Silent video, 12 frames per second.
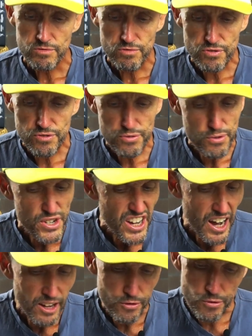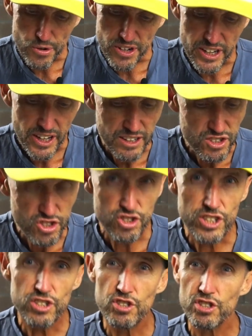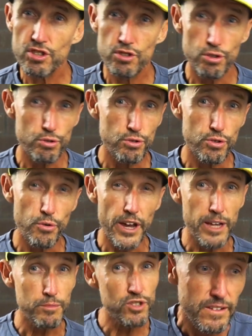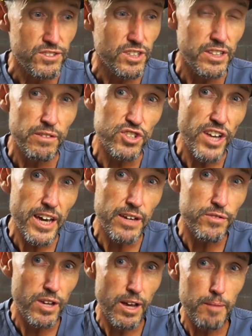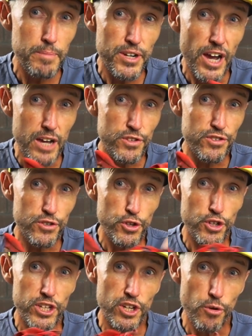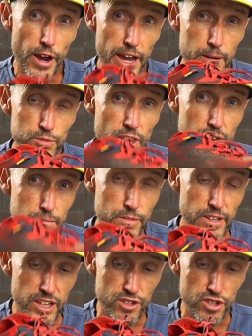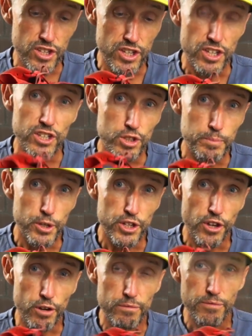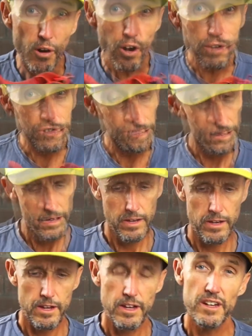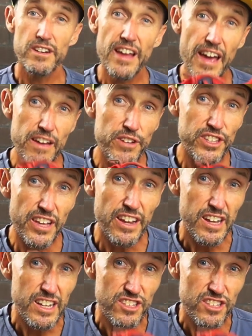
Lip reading: 362 grams. So they've saved a bit over 30 grams in the Speedgoat 5. Now having that